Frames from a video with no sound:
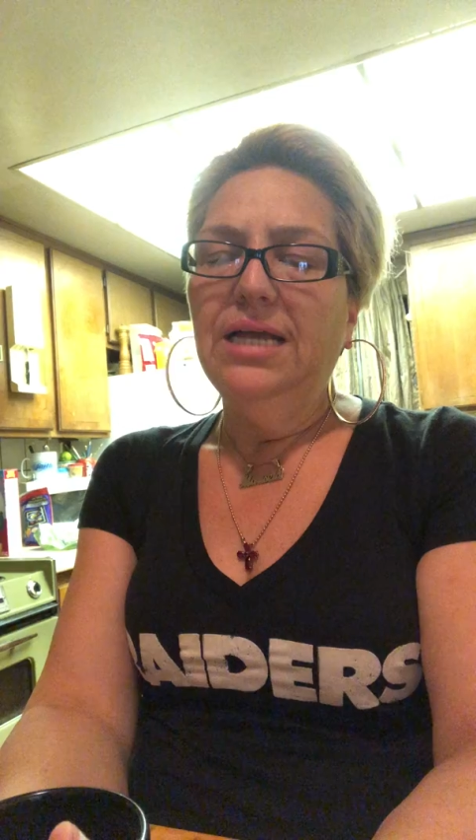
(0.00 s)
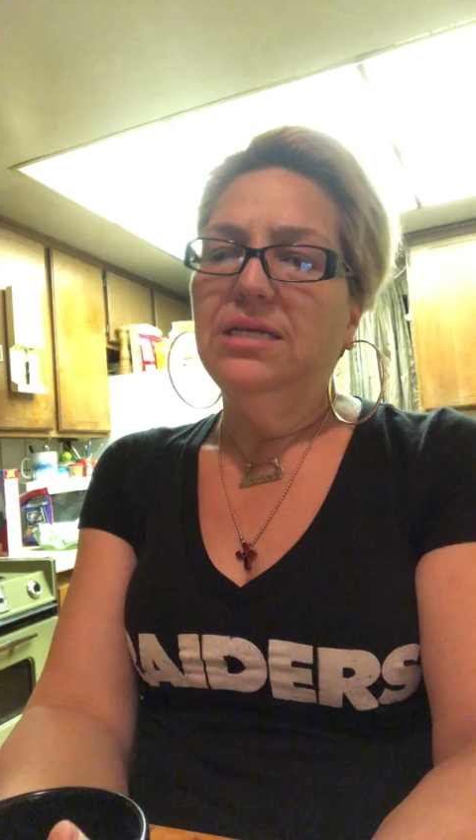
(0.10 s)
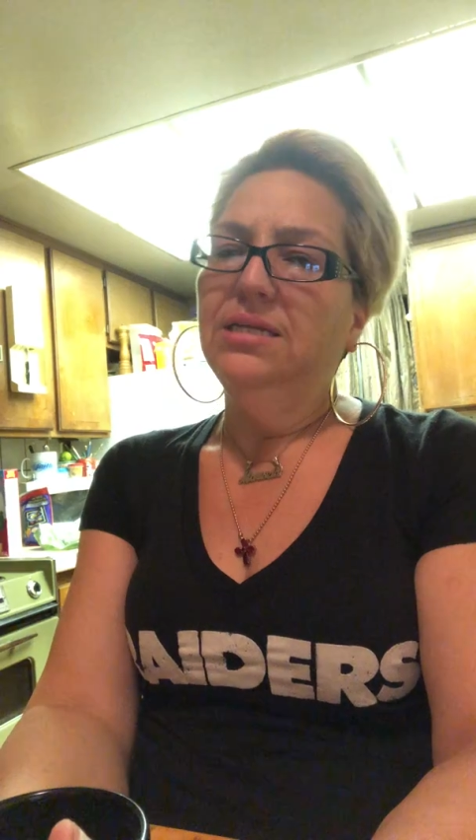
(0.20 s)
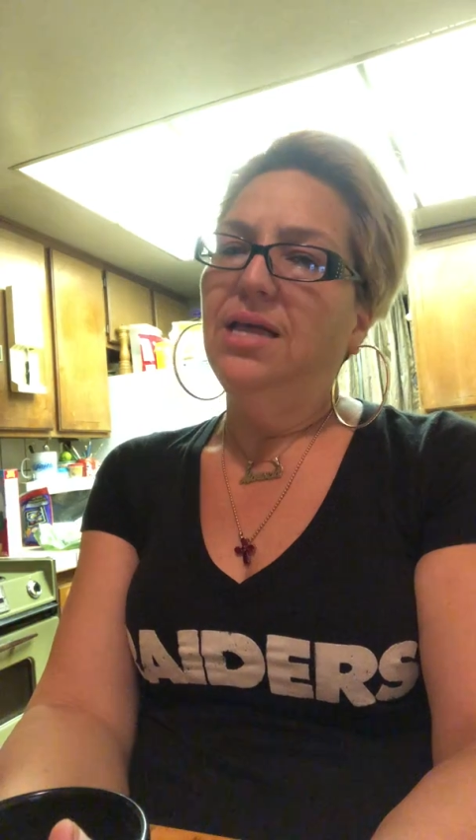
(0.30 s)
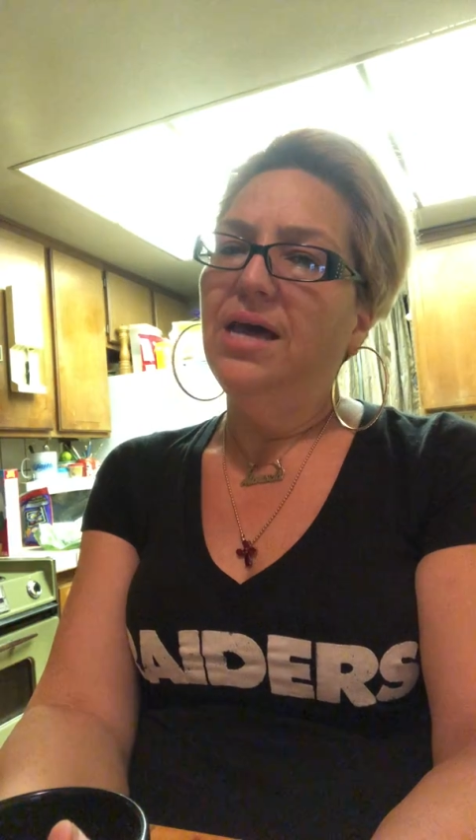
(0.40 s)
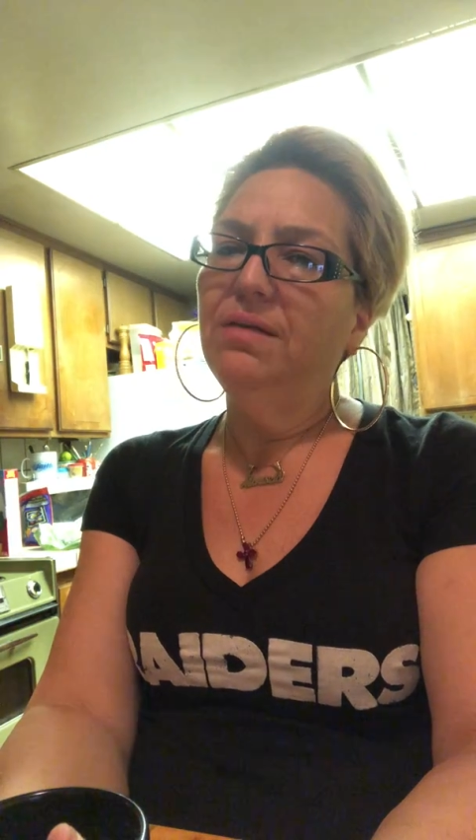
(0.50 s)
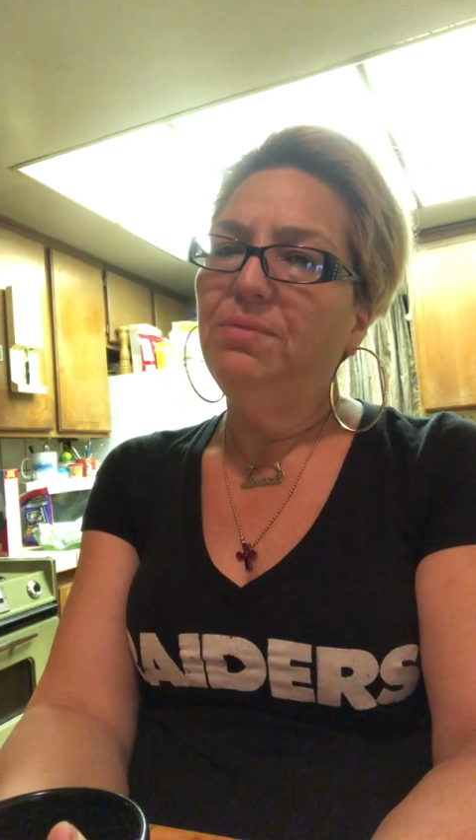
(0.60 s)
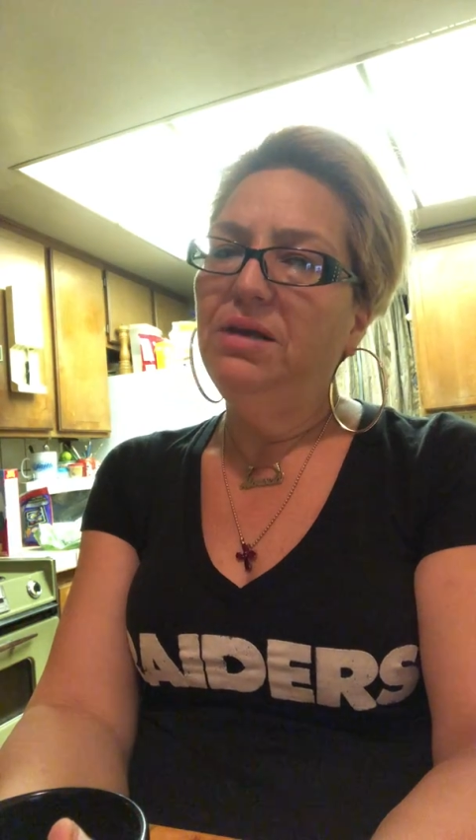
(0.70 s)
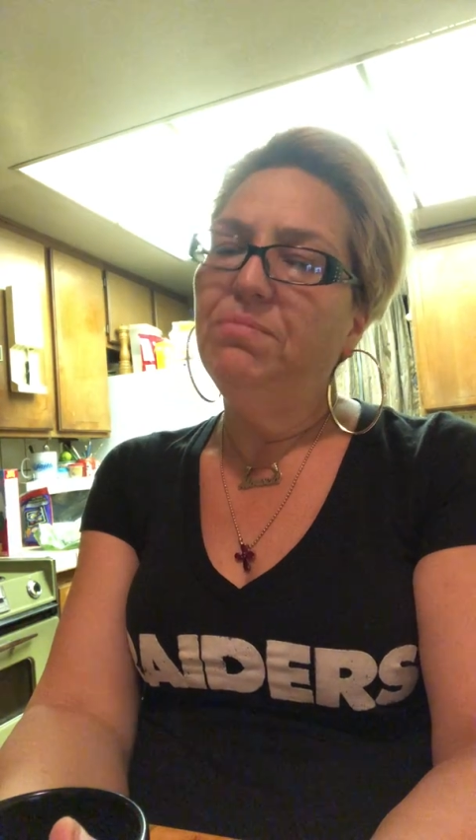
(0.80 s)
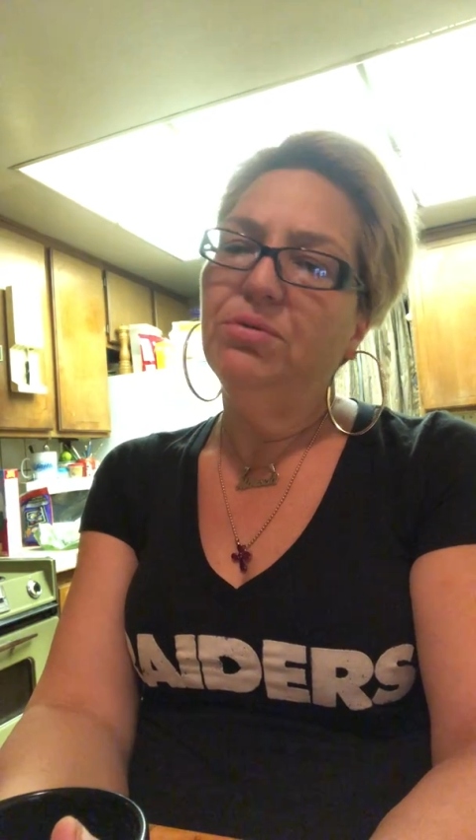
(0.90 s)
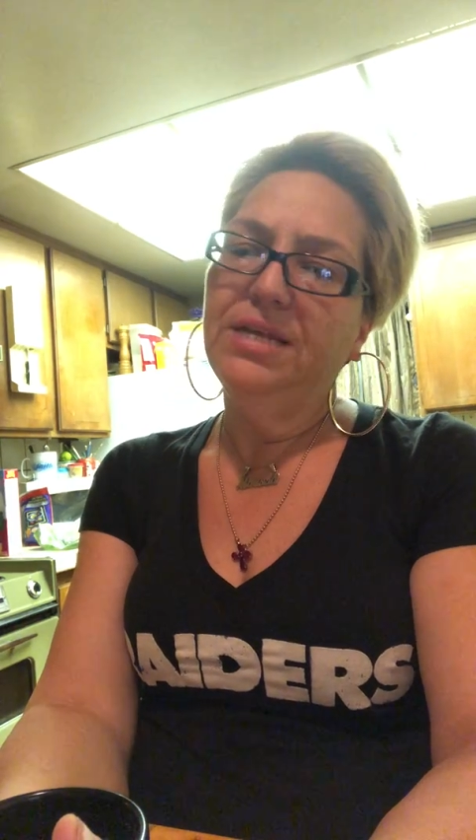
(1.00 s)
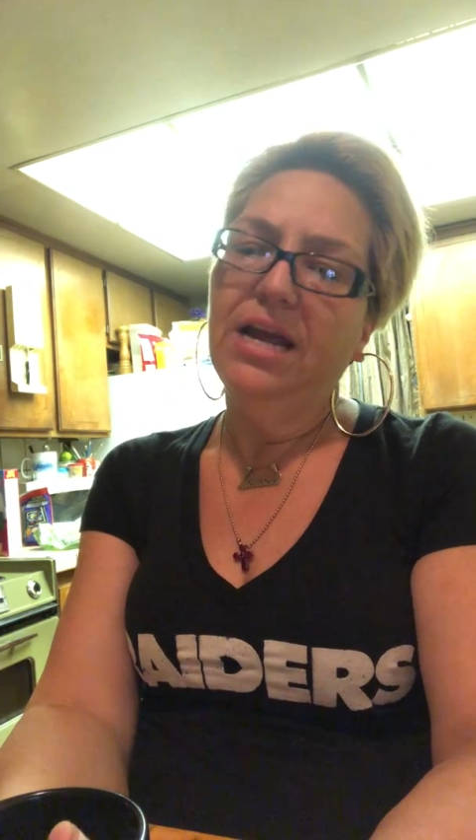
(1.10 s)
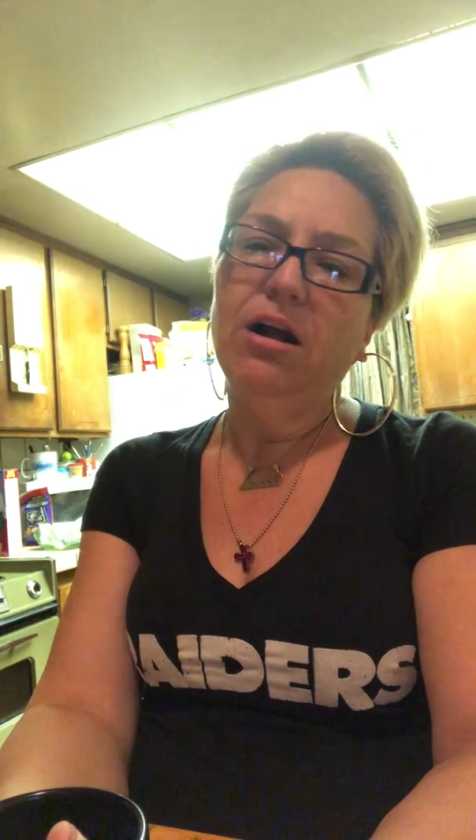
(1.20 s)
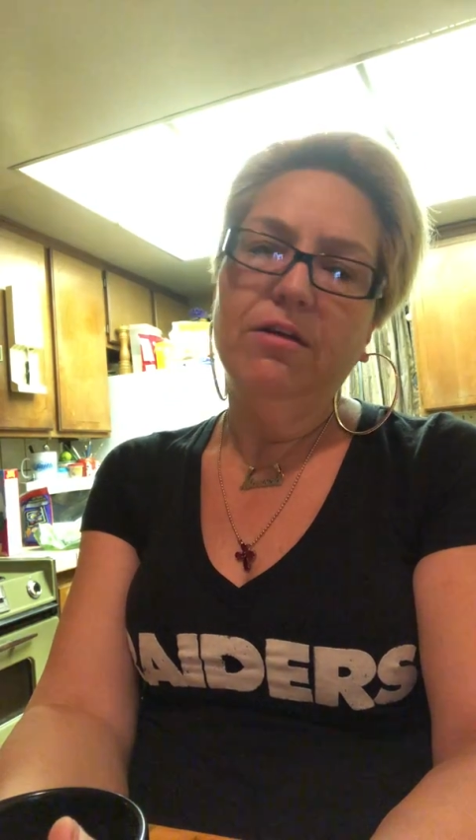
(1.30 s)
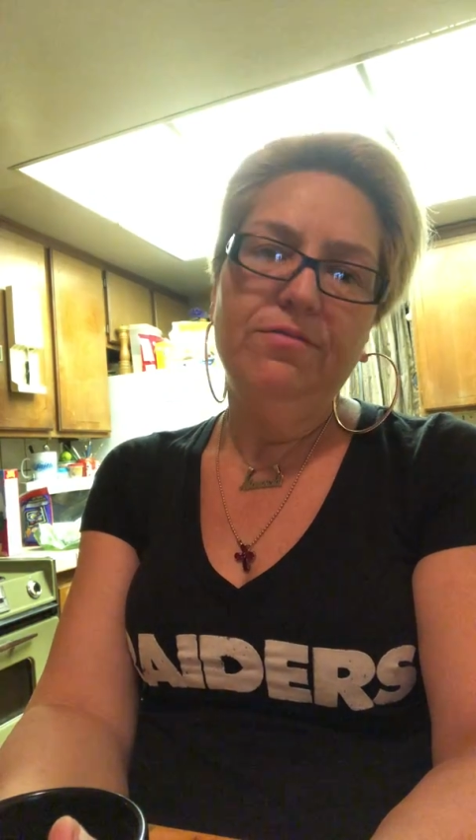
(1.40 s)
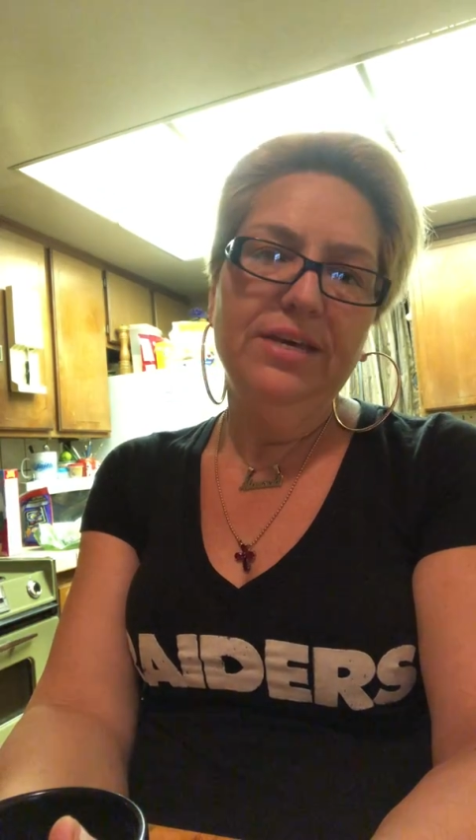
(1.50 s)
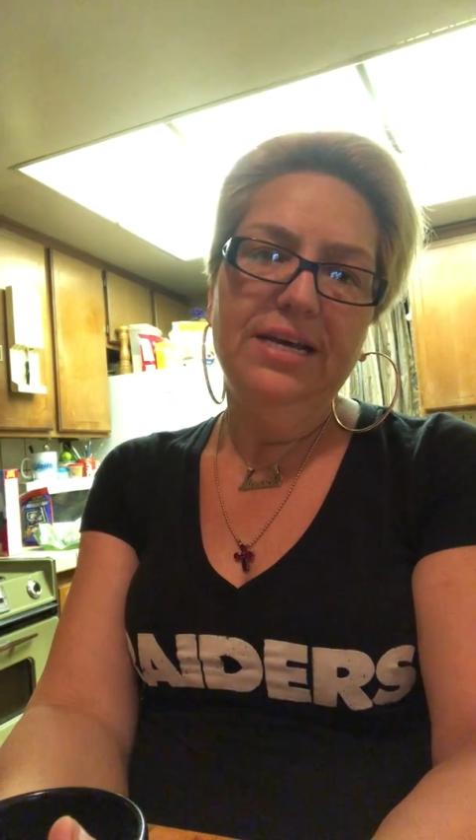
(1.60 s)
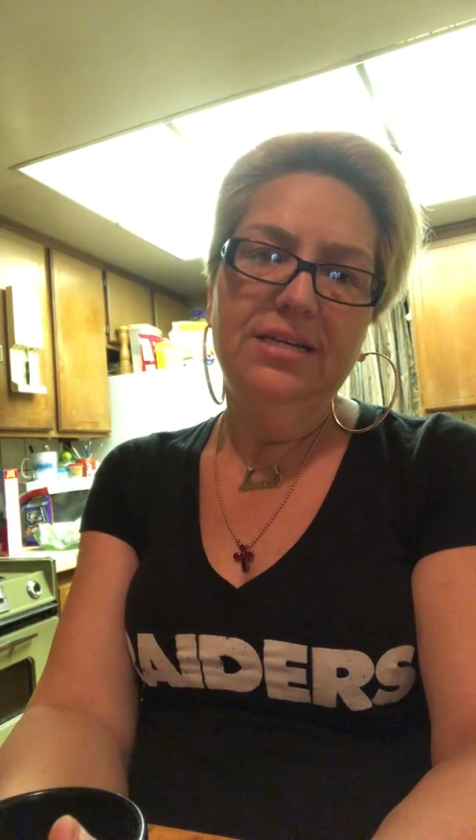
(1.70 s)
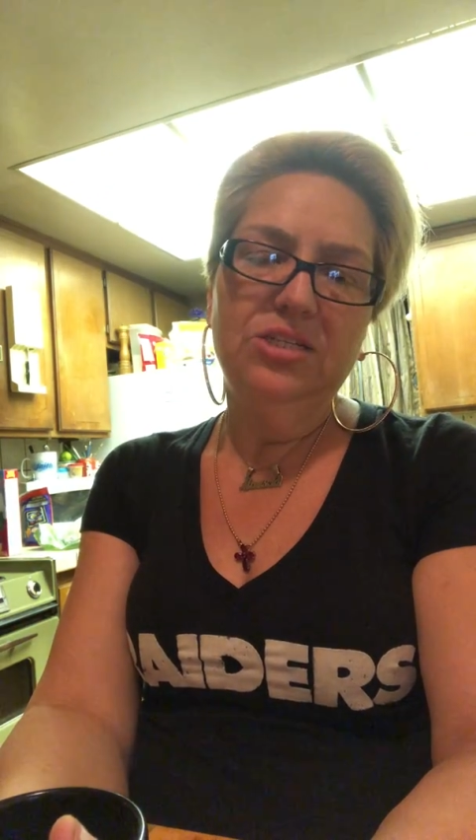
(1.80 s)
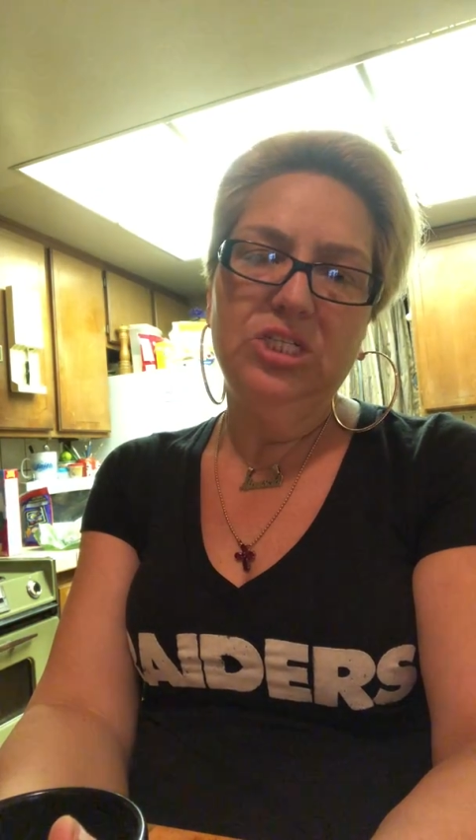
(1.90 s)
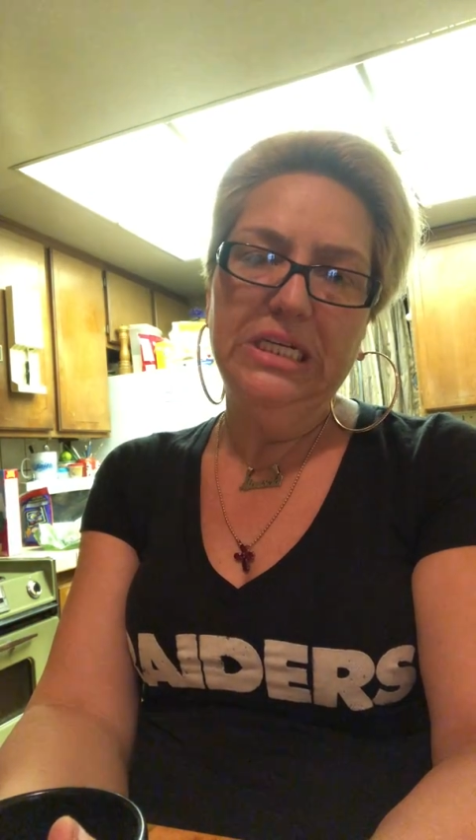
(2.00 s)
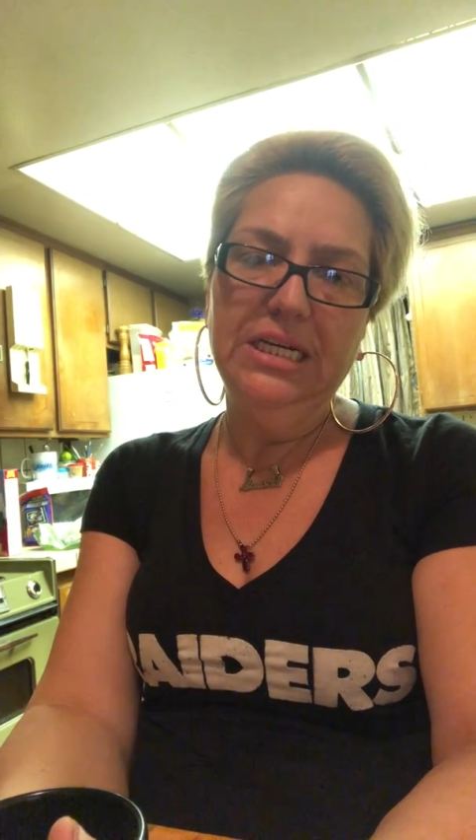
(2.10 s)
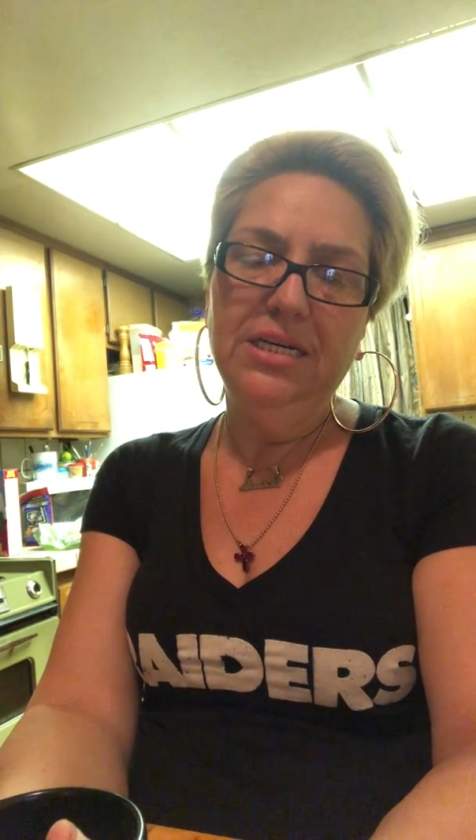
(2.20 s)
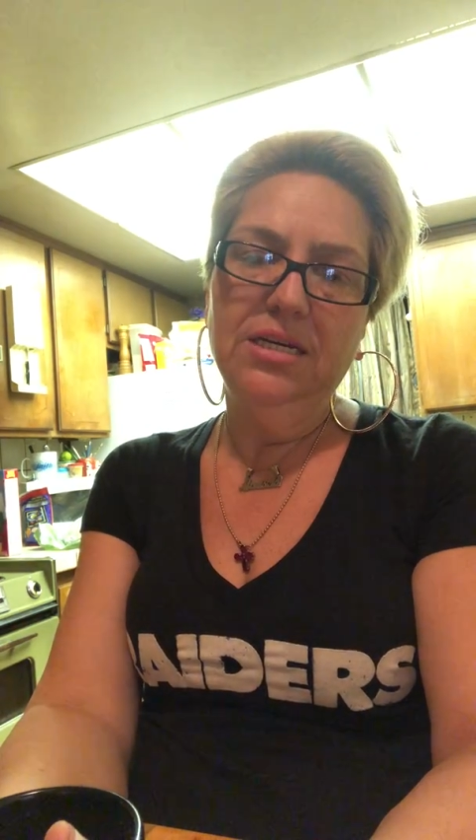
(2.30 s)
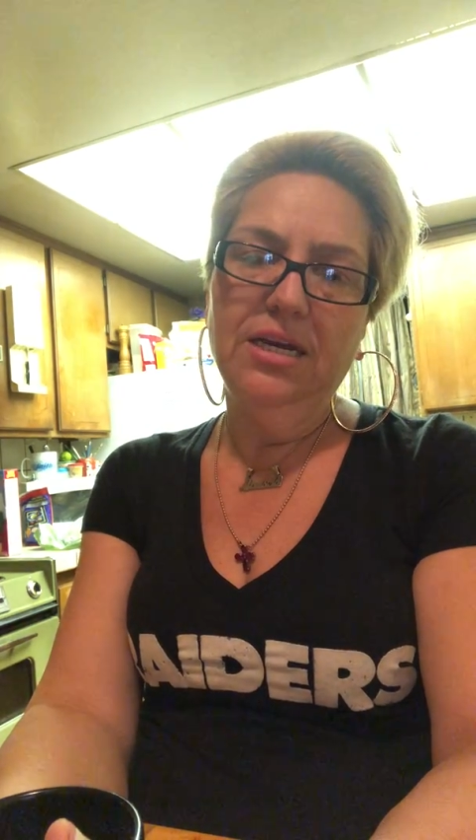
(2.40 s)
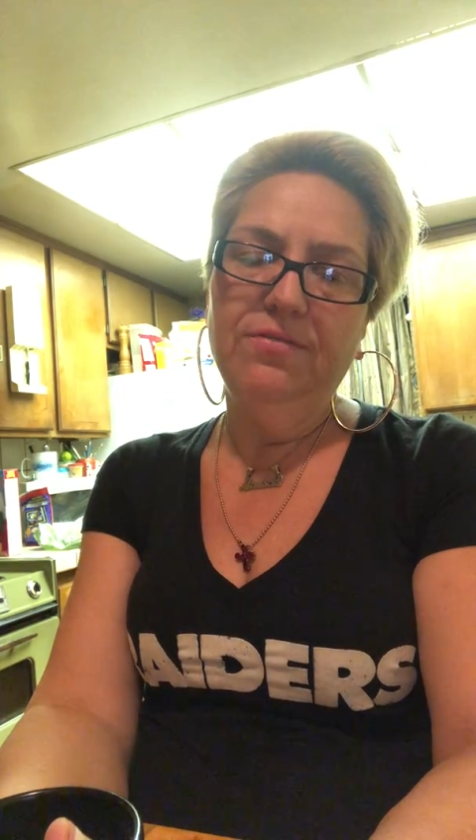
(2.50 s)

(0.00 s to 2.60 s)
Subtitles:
And a lot of people that are VSG,